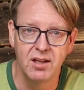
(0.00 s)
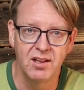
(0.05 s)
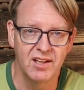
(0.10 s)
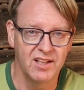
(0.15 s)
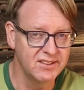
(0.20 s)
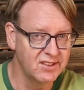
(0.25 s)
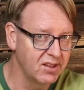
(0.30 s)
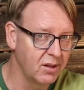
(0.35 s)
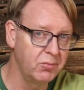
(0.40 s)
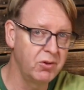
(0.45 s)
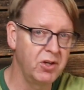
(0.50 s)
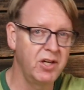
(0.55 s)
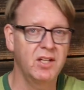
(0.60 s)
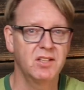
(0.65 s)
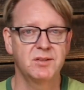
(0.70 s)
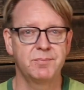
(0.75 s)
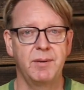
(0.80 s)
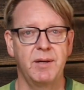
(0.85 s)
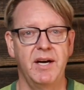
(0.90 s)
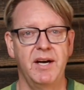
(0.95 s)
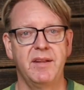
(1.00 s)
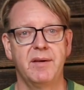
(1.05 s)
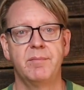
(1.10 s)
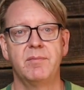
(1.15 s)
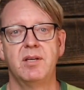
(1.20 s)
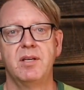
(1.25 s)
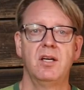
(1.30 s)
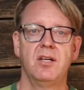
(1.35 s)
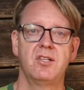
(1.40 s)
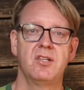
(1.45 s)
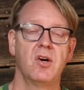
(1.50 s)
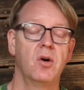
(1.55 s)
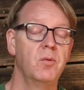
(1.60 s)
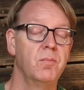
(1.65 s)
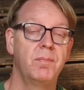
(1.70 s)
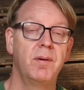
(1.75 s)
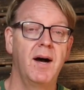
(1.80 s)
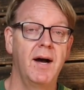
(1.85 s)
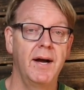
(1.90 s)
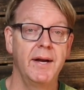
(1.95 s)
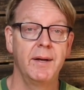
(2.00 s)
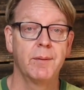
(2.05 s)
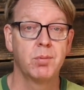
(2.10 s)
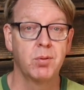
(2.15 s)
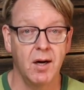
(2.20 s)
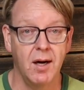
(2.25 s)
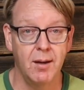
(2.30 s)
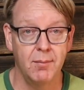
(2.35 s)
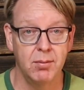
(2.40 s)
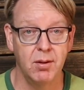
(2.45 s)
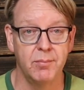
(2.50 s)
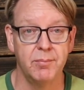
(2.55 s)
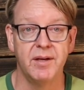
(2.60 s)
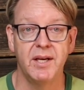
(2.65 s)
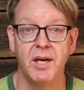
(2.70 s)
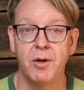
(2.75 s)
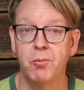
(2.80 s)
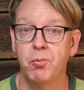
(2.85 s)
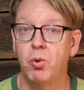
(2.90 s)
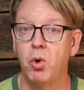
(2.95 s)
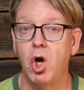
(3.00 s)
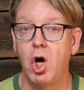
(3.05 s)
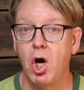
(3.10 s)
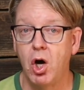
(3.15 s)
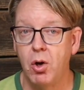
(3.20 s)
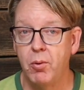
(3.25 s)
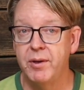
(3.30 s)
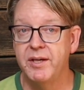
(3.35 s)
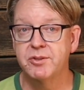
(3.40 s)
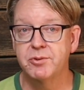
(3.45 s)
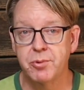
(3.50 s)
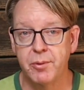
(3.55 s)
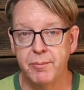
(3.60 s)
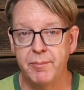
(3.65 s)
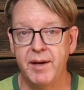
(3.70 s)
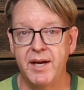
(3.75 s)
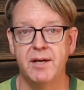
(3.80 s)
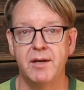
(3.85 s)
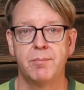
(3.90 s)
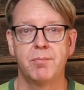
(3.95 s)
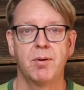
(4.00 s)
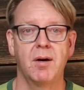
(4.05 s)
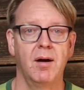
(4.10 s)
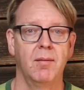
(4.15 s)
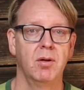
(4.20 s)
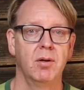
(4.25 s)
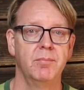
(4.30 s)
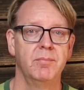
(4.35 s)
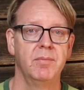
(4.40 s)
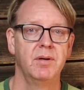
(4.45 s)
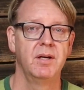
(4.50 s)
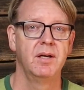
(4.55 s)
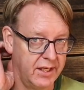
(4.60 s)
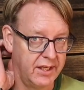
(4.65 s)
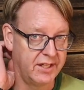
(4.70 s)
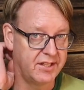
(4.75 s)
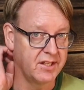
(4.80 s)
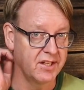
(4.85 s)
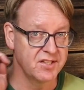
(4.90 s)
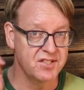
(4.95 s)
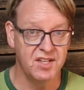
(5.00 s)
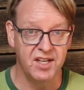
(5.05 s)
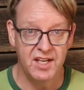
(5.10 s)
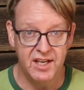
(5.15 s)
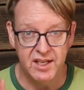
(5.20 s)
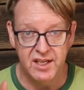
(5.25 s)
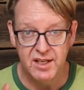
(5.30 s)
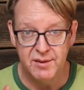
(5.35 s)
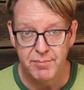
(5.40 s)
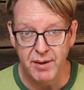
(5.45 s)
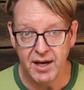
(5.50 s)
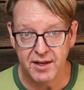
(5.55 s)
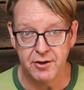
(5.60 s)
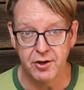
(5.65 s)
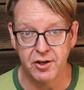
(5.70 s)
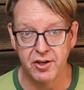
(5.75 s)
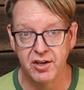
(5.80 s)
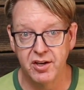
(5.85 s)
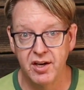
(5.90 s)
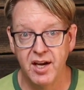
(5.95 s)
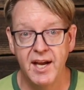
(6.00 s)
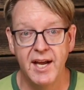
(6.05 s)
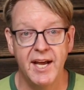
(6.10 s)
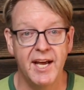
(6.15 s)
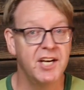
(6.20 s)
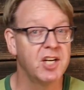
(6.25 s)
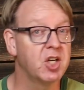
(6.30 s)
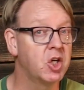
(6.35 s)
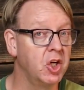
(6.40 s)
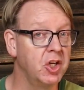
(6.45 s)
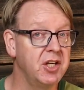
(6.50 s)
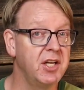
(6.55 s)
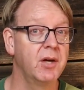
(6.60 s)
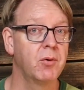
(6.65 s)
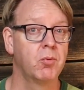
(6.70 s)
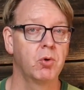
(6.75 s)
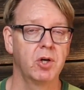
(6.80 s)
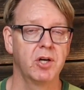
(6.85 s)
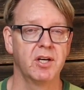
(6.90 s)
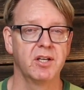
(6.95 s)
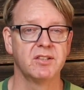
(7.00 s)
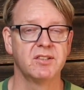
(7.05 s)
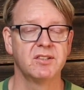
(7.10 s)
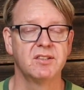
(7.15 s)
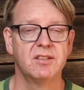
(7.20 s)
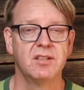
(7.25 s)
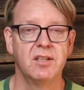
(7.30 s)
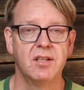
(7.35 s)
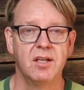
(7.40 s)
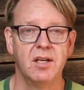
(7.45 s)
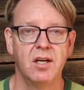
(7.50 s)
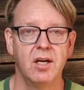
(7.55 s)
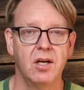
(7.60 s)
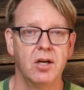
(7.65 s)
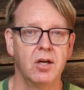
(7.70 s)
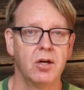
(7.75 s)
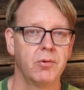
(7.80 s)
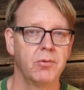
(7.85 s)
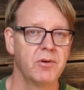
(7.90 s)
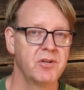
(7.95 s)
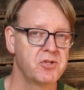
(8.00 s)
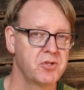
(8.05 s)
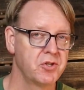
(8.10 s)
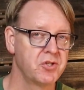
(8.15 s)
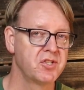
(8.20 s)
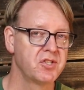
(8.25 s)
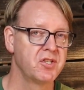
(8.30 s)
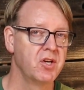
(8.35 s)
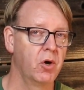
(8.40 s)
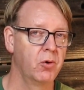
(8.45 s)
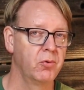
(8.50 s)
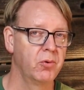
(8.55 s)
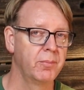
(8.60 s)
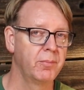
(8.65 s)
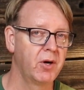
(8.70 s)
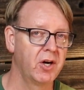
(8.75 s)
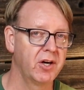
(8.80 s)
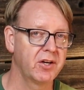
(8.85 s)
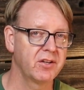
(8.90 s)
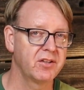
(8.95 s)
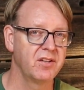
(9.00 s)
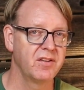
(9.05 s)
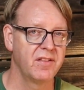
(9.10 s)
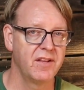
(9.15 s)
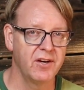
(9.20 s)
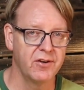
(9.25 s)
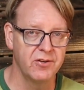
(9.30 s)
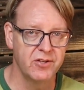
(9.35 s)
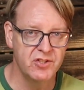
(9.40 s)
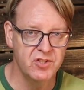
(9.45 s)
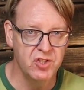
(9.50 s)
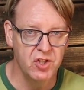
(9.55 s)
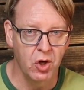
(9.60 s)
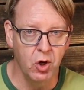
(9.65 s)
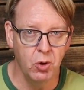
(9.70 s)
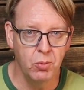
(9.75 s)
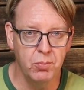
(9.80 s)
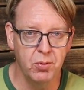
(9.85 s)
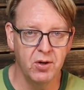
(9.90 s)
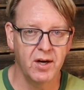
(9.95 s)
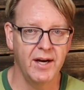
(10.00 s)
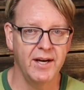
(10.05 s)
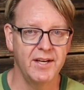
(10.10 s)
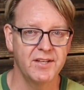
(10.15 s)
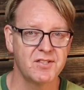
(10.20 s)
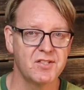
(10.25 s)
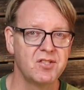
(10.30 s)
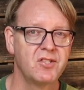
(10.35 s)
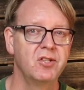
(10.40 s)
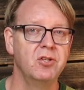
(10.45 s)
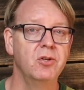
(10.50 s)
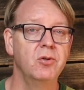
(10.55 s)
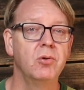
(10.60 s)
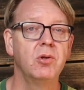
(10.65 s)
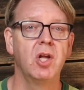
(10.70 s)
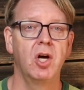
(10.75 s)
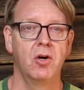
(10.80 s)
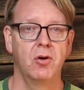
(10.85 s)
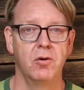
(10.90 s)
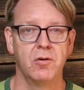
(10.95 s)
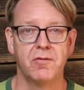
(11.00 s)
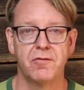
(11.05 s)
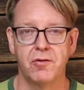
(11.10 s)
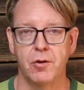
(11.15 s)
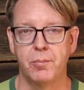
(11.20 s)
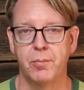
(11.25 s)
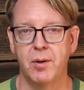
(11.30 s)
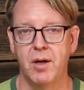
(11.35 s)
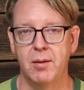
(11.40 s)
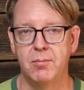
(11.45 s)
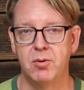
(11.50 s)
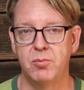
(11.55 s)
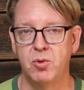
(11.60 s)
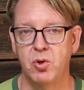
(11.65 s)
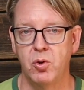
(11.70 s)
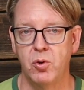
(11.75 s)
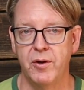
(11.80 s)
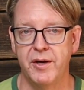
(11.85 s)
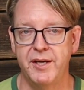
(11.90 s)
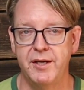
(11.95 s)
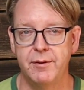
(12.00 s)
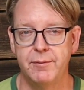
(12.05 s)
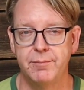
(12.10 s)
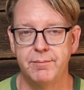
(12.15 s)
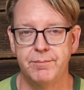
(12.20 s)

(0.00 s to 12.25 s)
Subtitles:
Let someone else buy them. Don't buy a problem. It will always remain a problem. It doesn't get any better, and it could get worse. Richard Snow remarked, "There is no price too low for a problem coin."